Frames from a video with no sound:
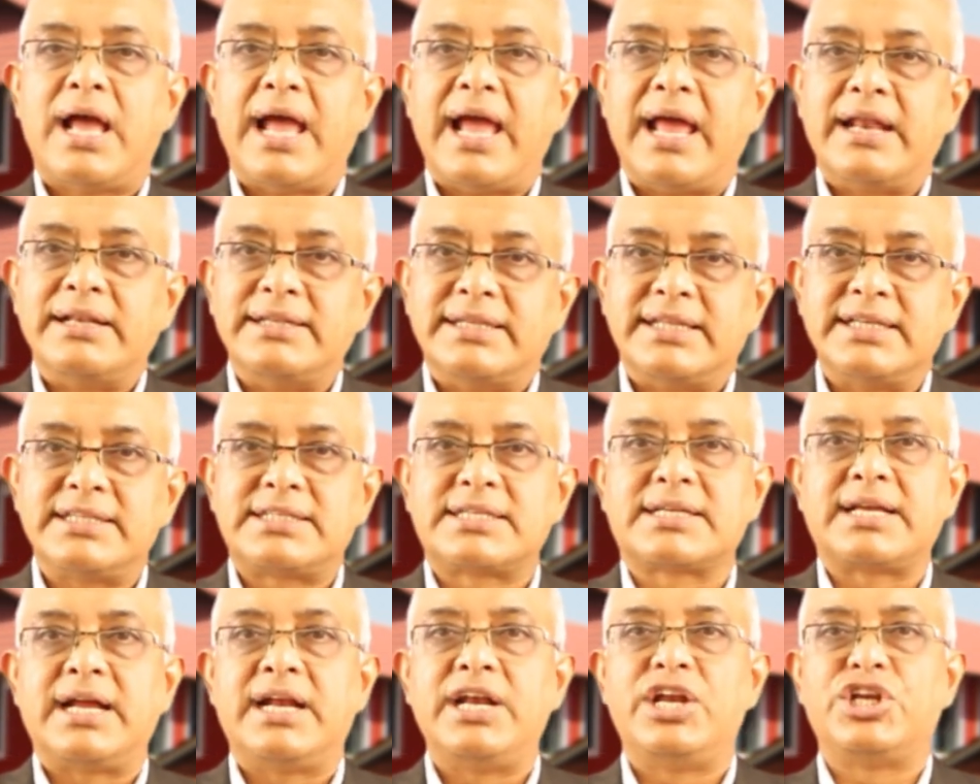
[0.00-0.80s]
and
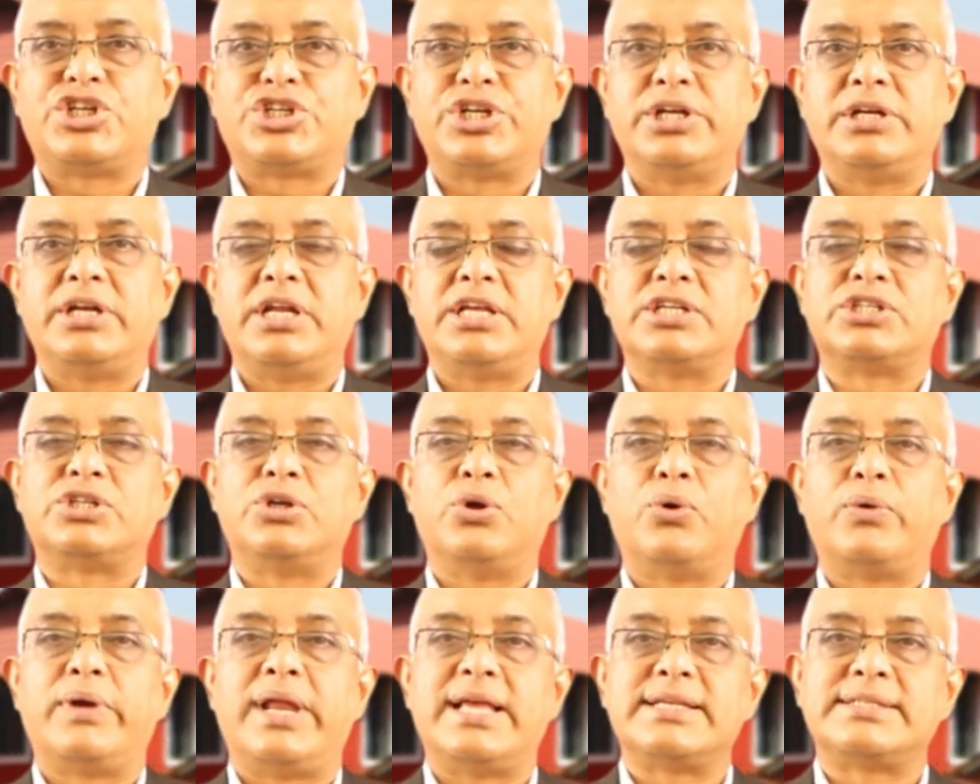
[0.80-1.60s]
this condition is
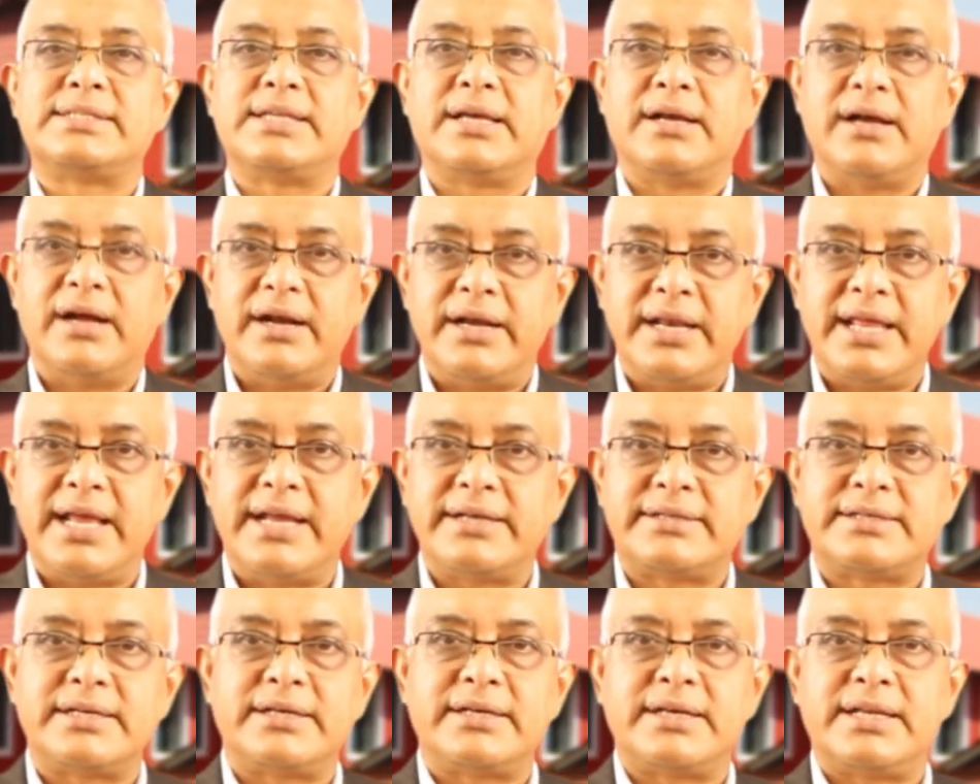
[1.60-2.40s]
known as the
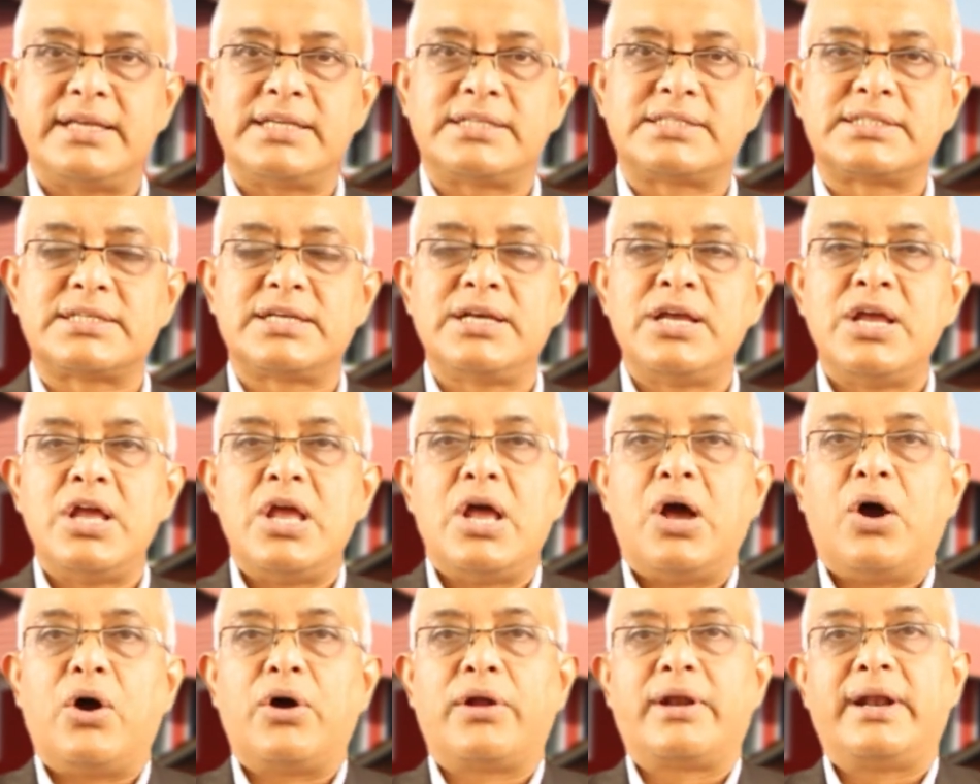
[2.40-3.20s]
herniated disc
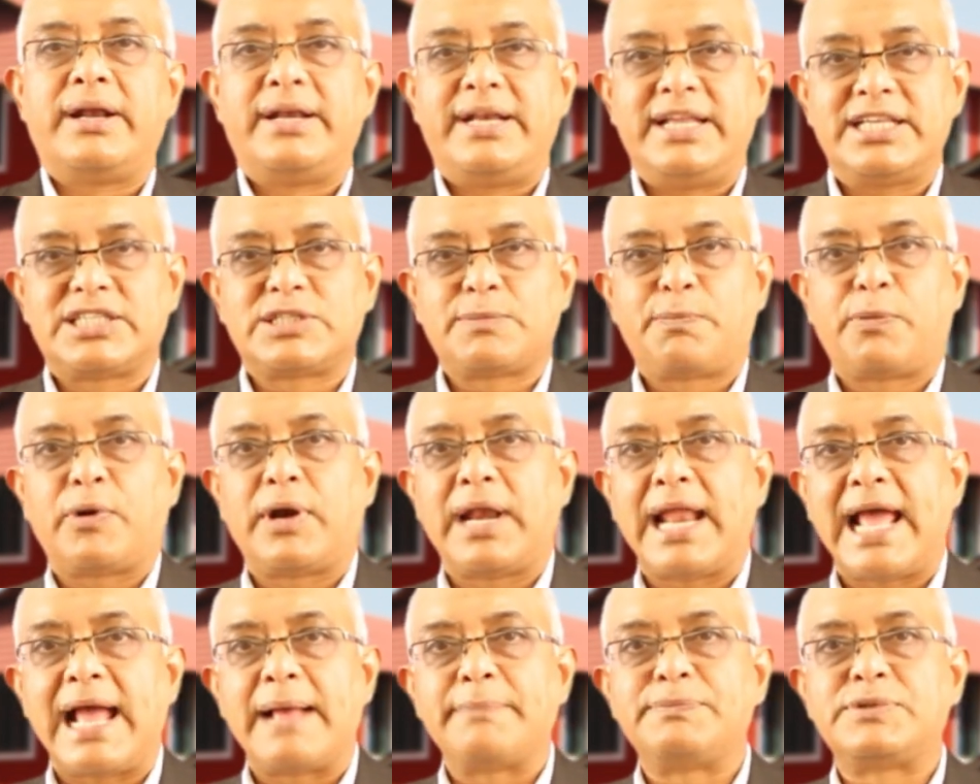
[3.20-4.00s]
or a disc
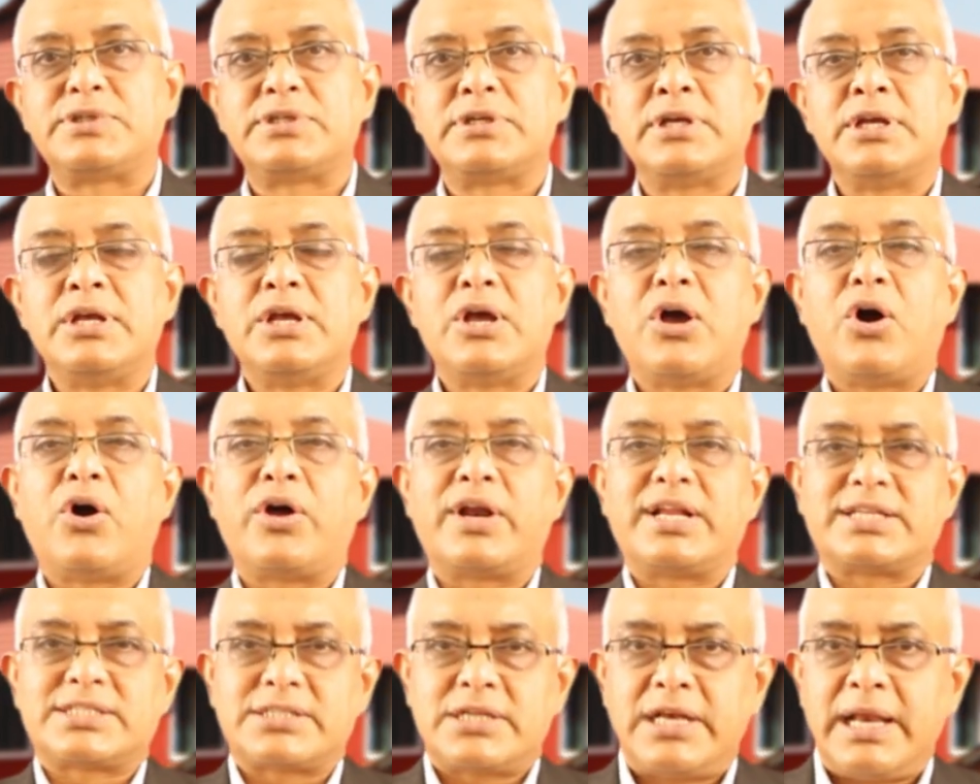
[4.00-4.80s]
prolapse
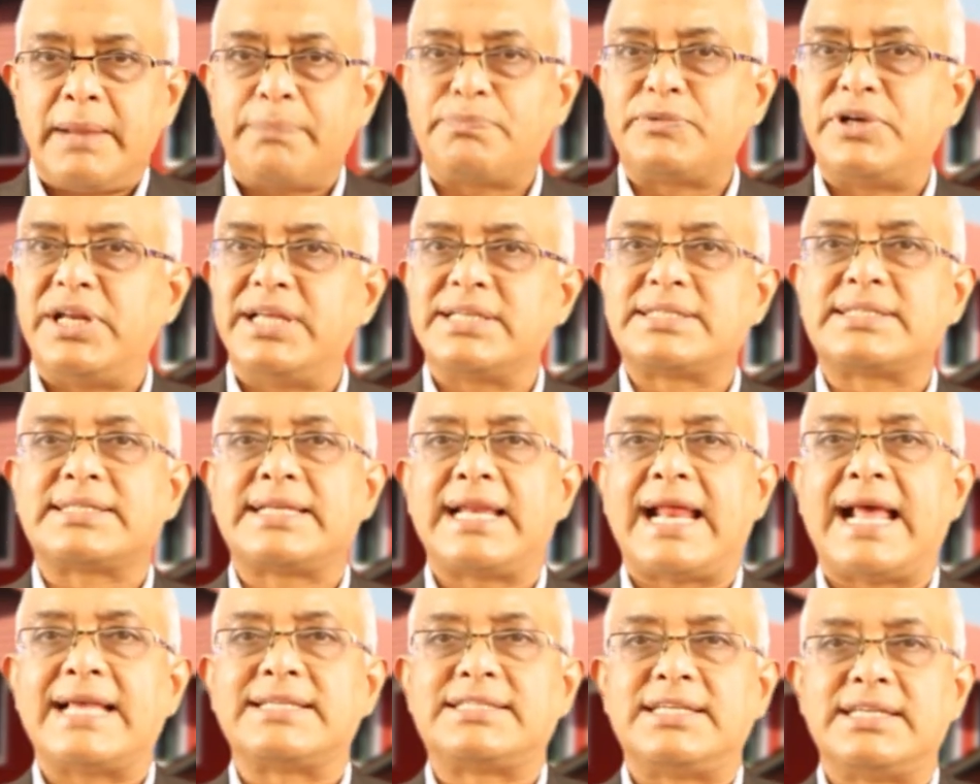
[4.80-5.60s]
or a slip
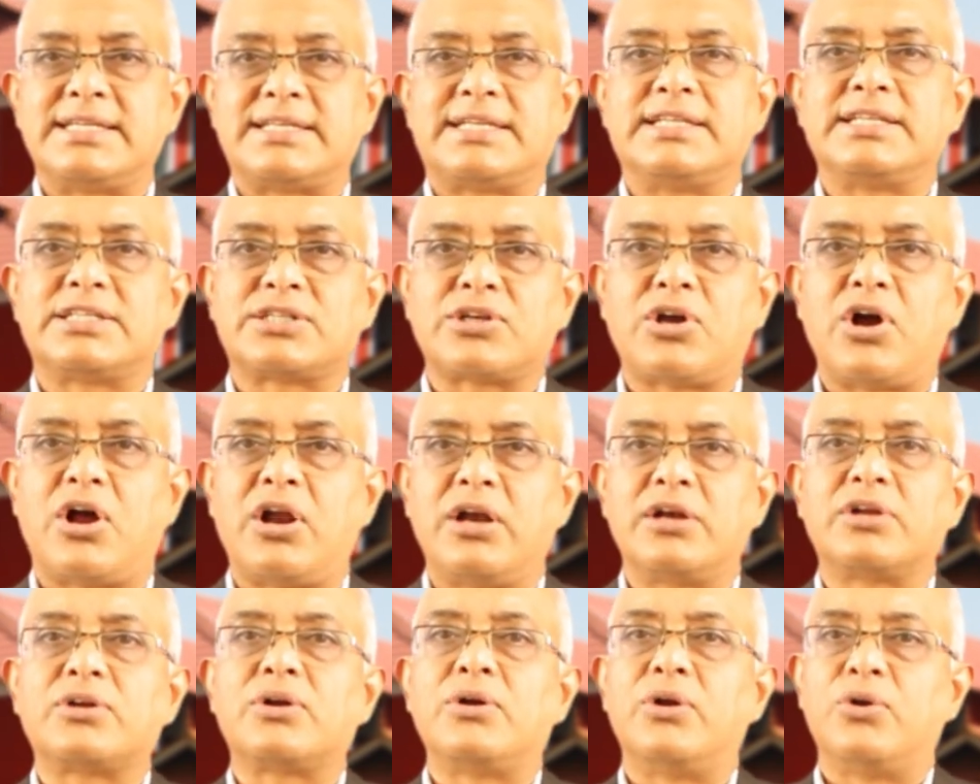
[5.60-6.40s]
disc, as it is
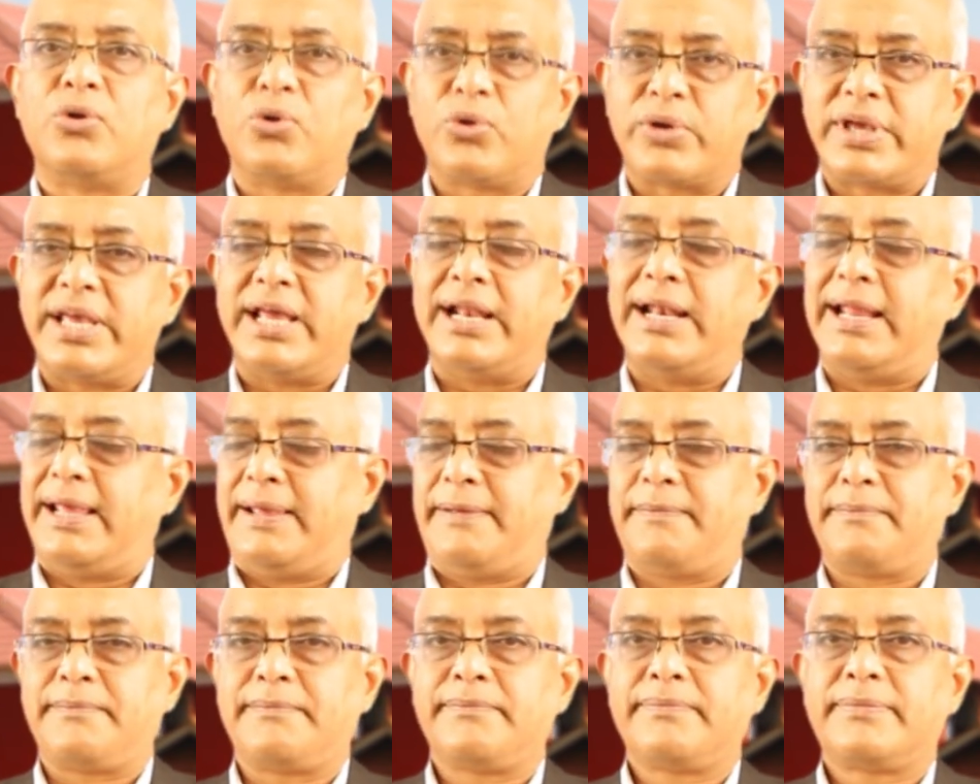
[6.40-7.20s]
called
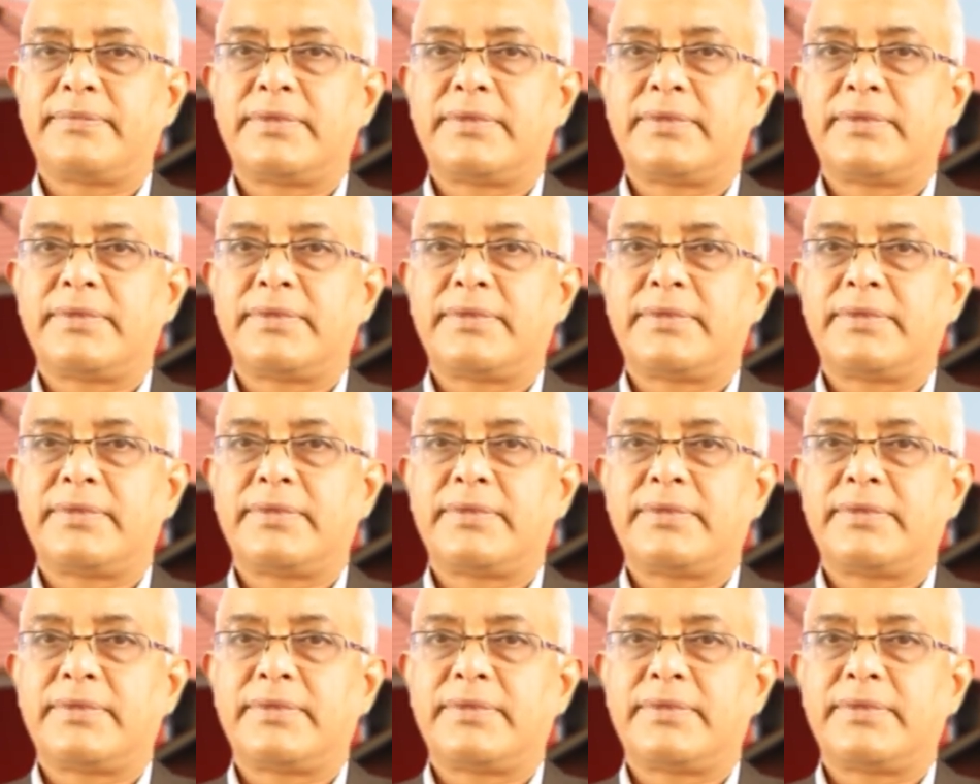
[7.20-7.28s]
colloquially.